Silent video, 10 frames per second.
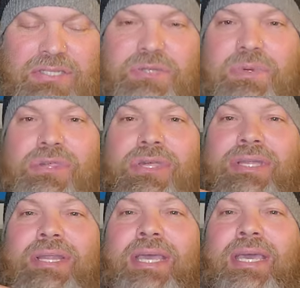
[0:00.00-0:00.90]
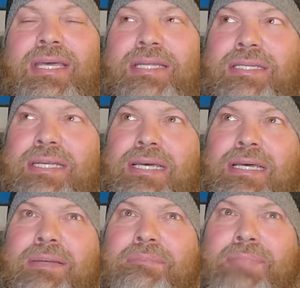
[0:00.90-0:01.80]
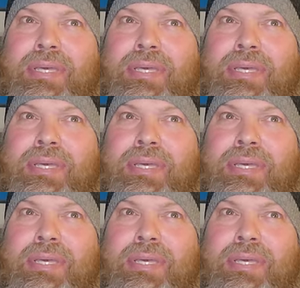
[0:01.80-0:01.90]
intuition and um,